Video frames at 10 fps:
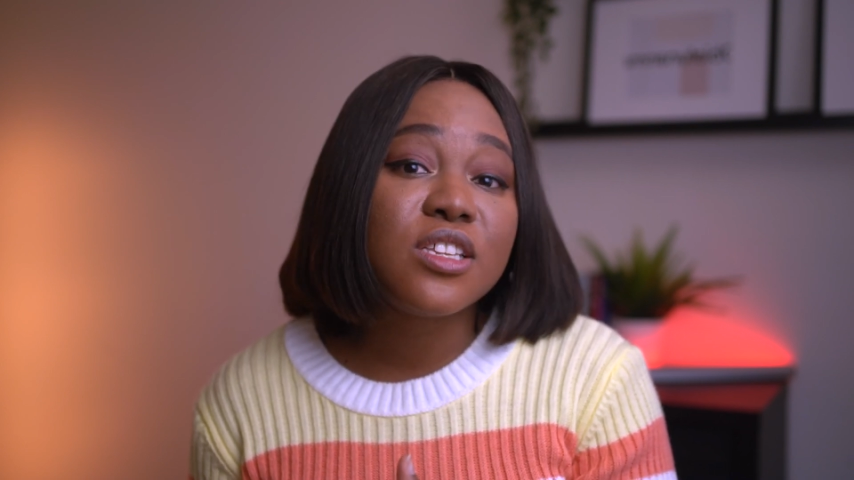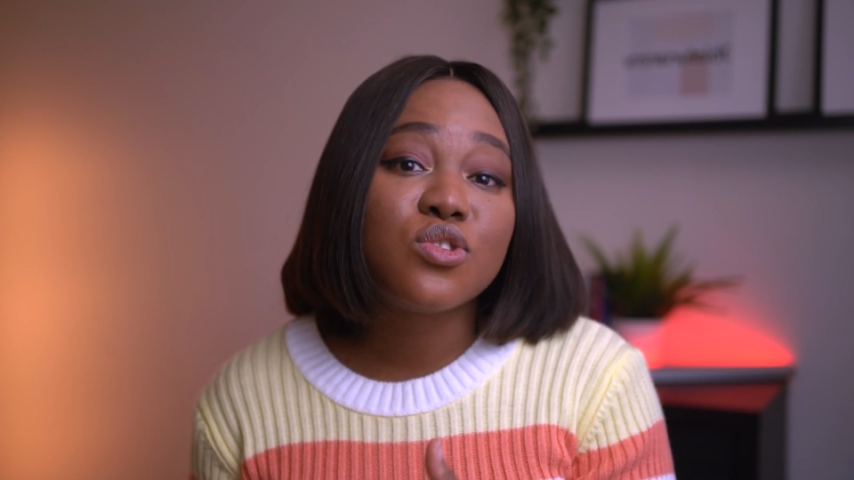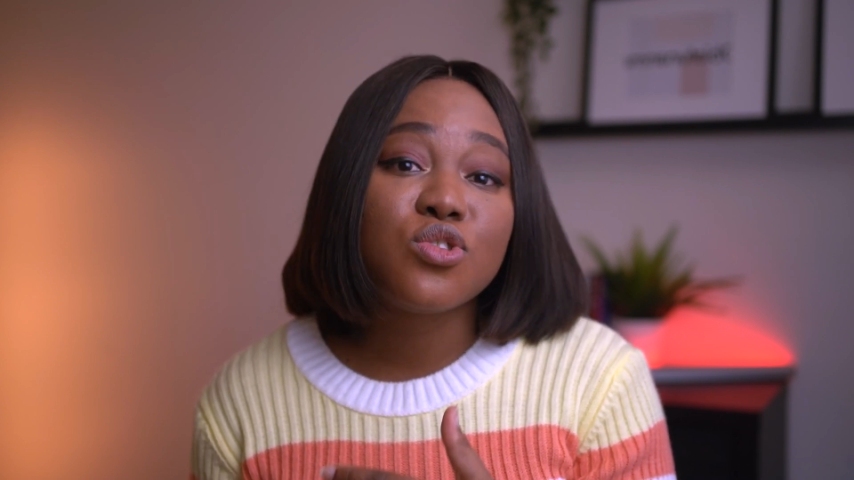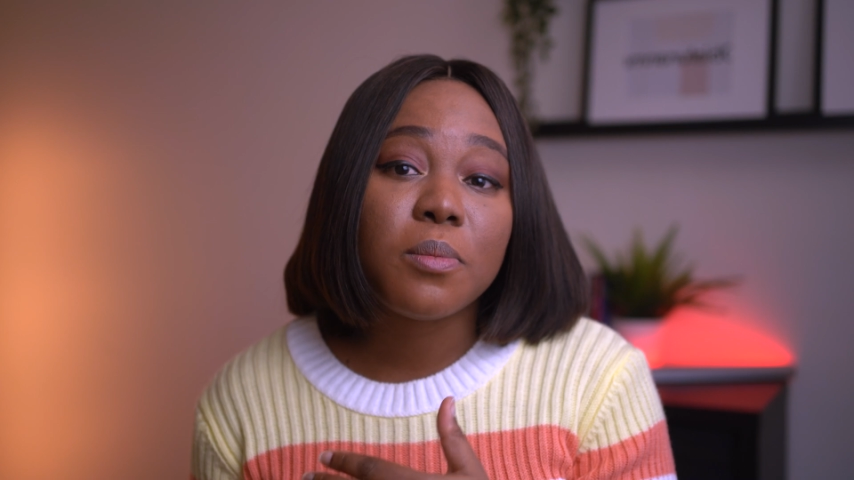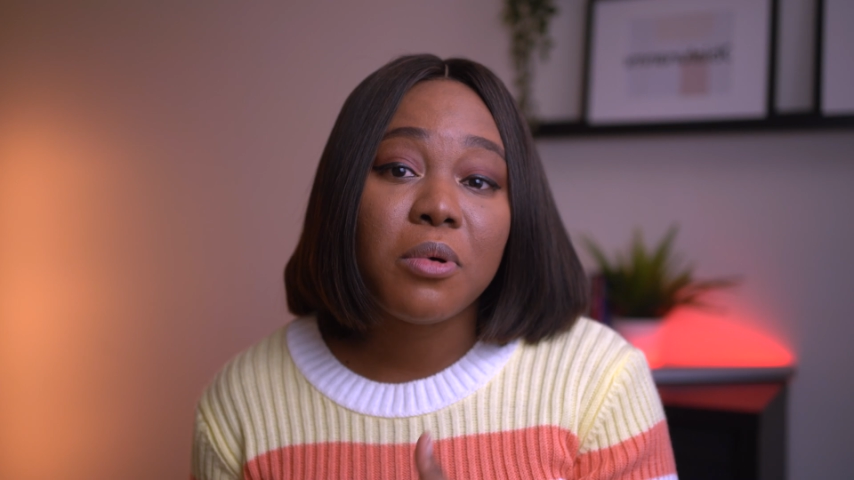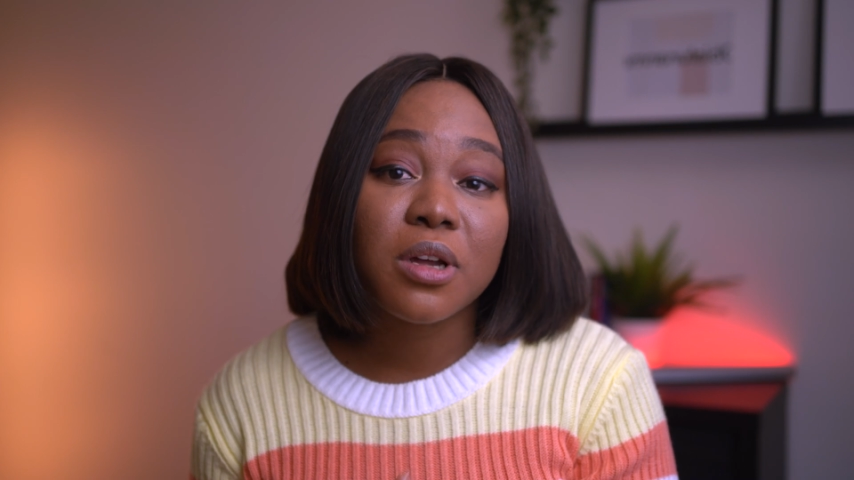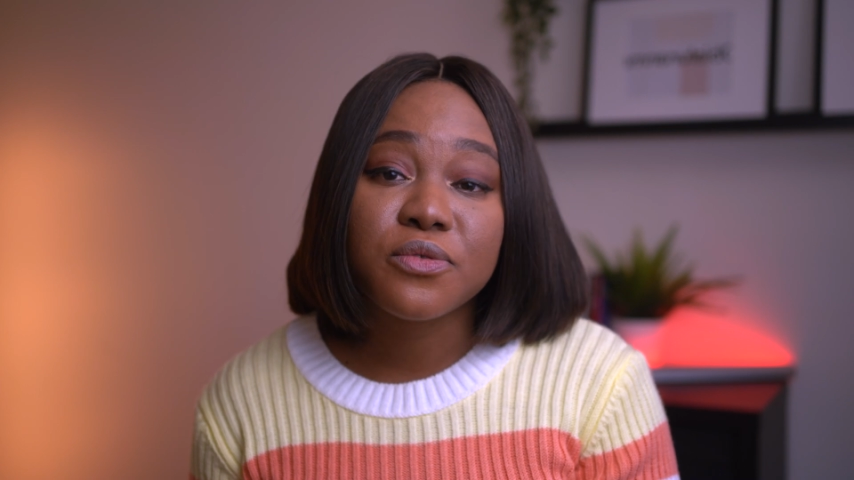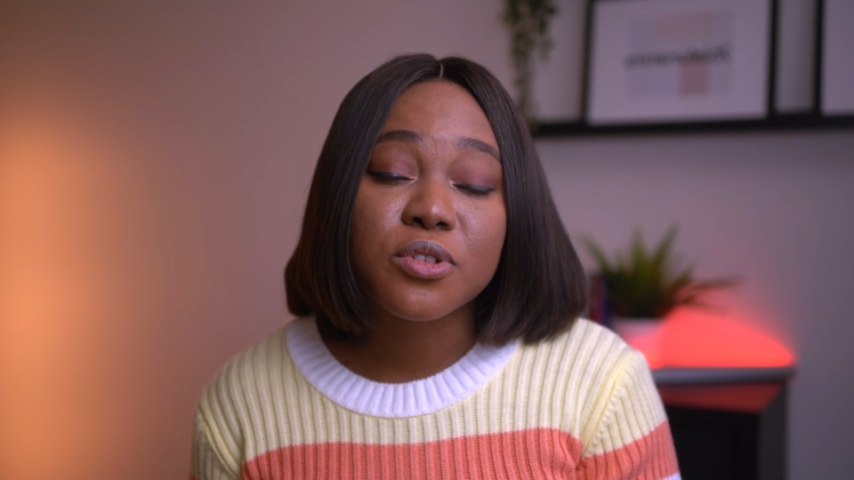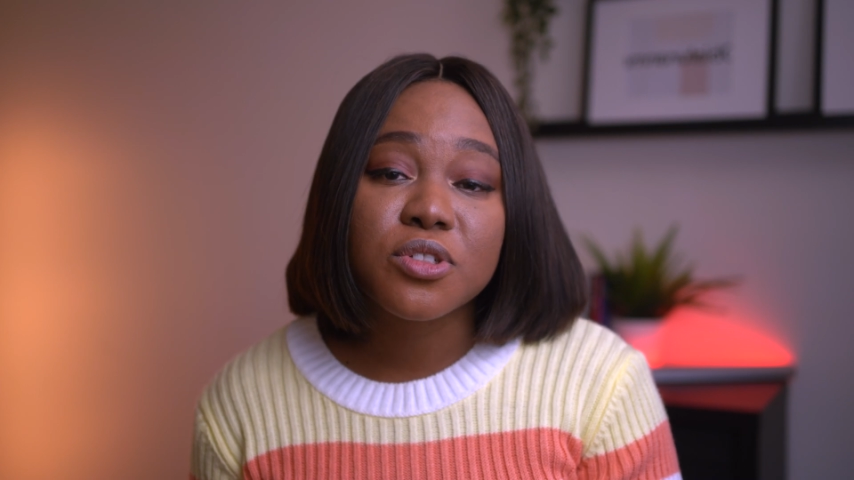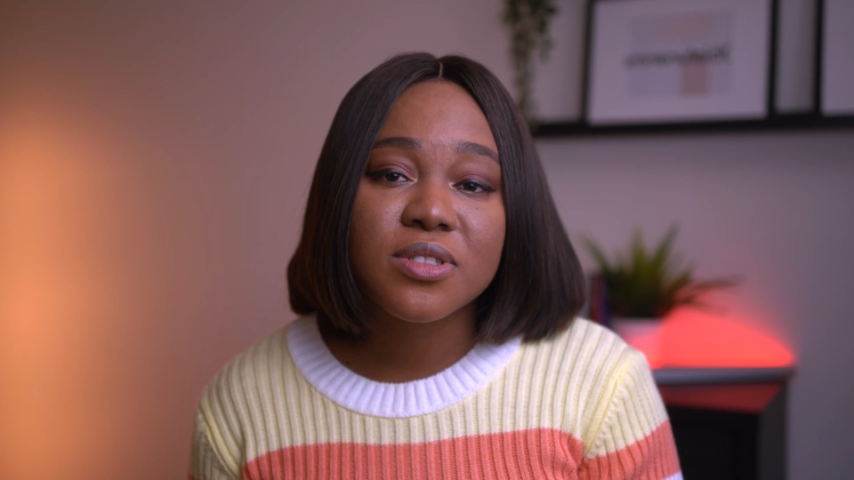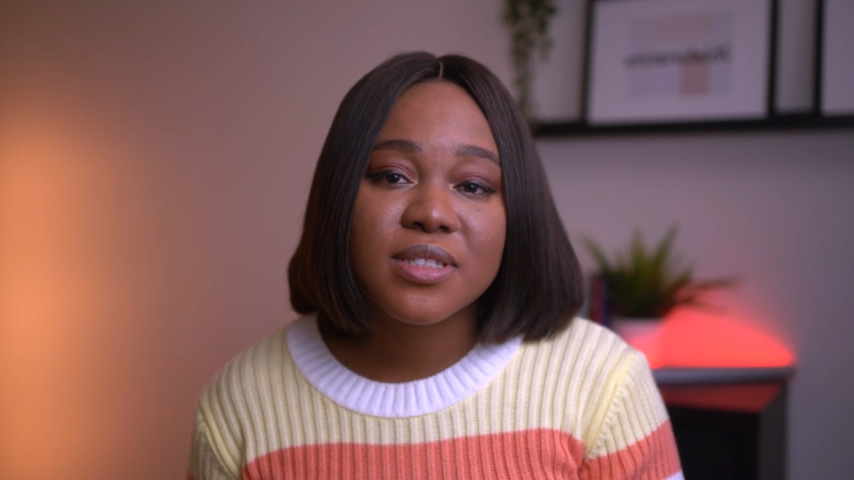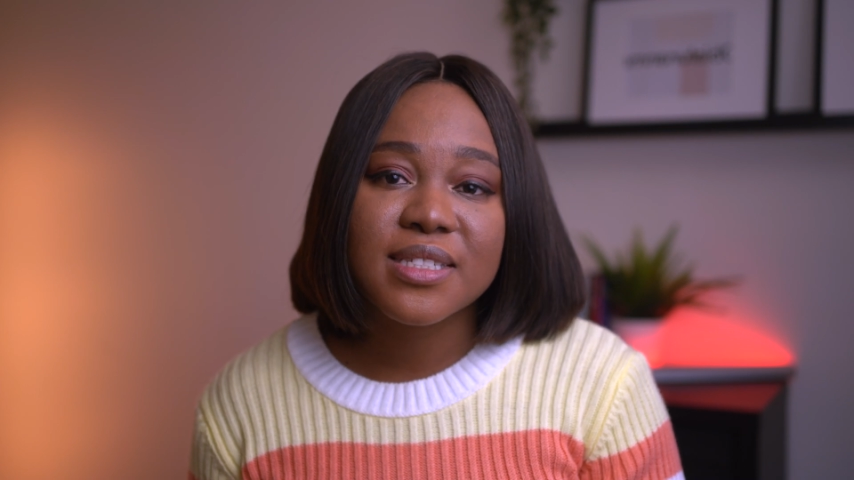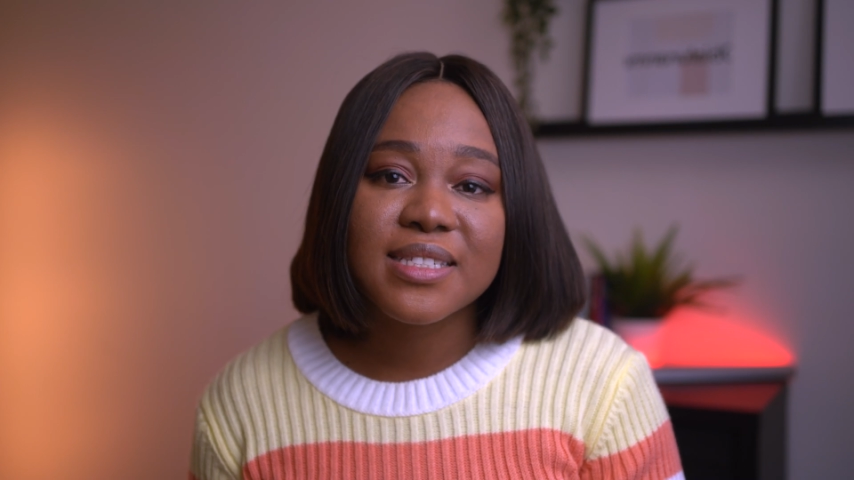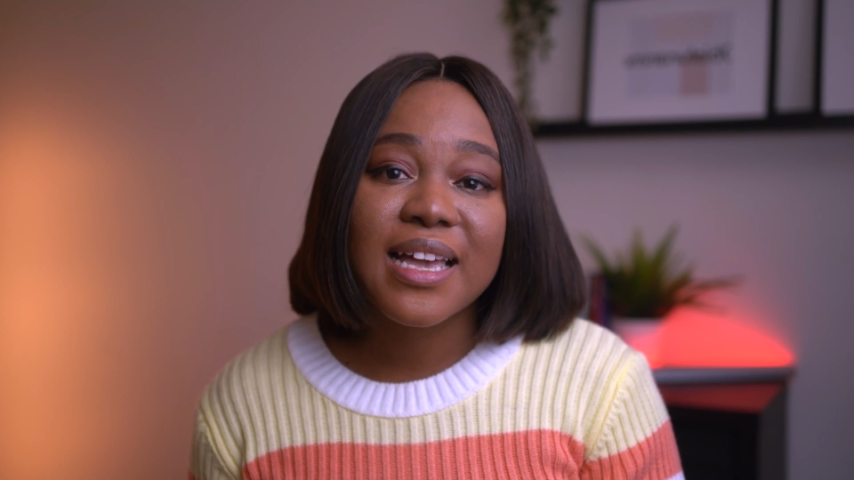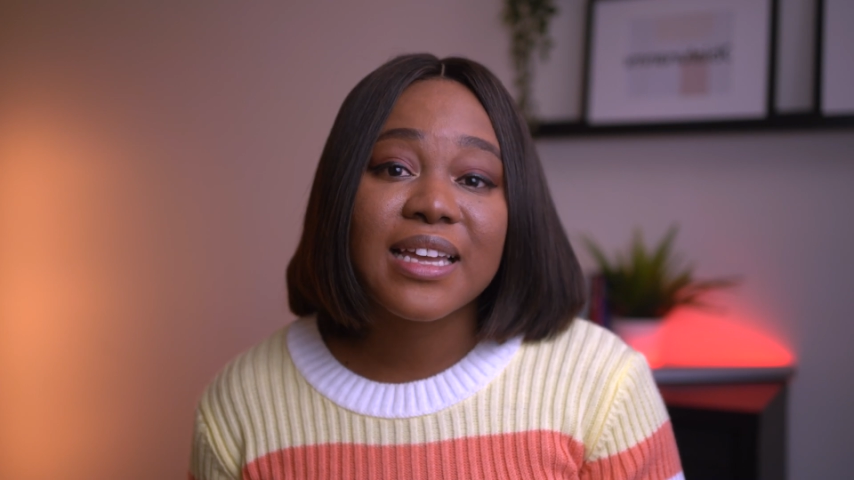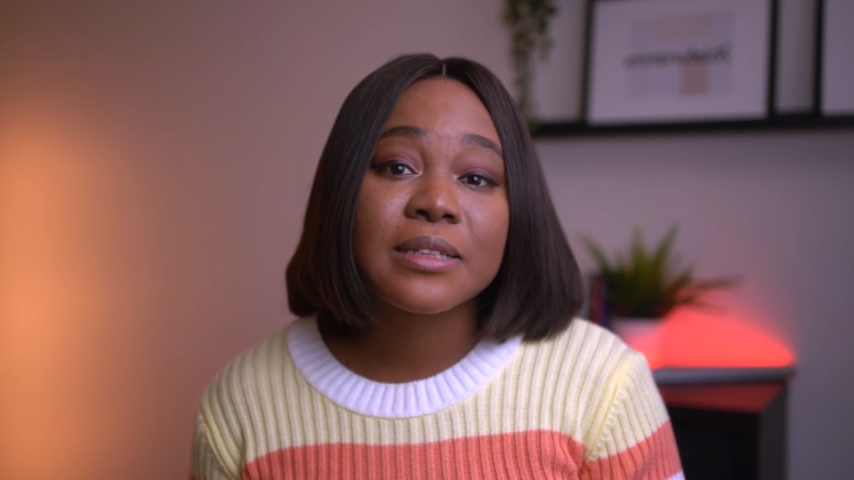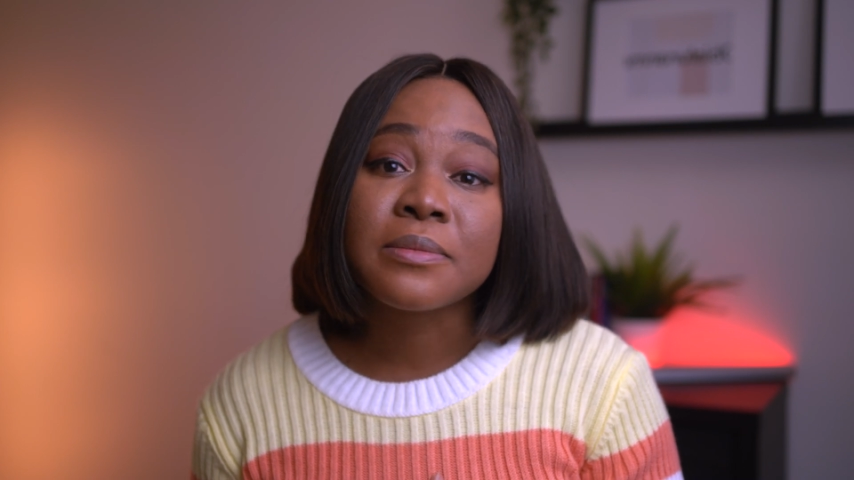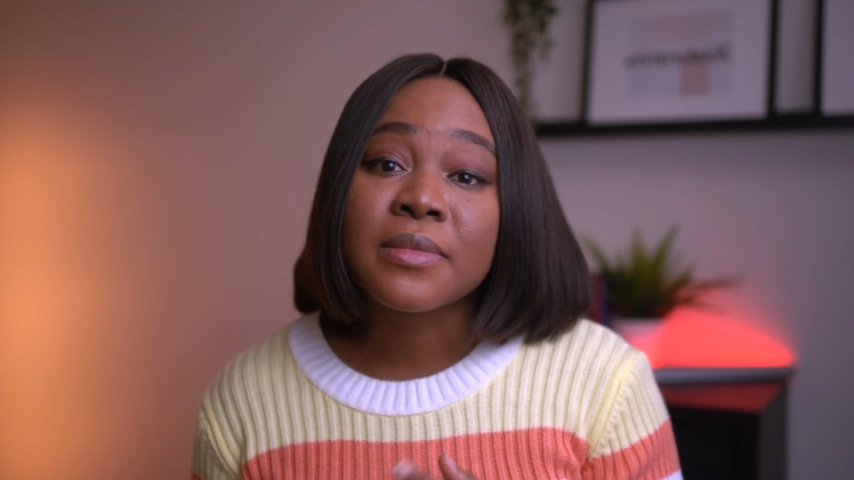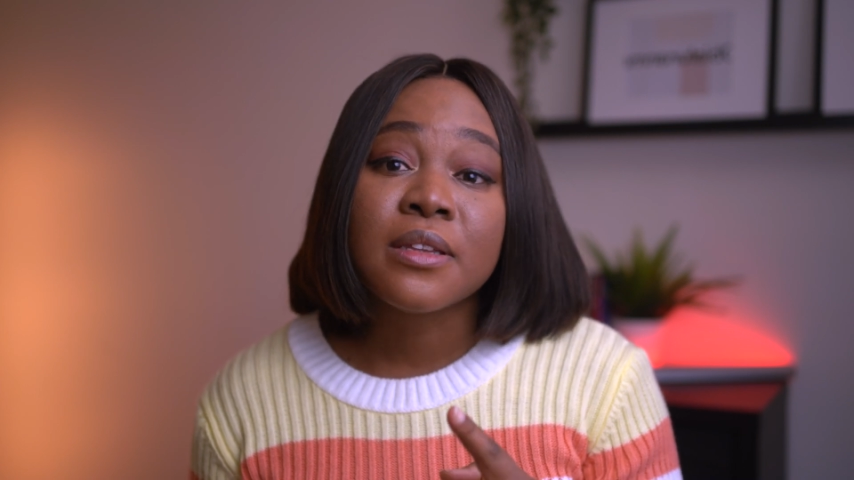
into your portfolio's design,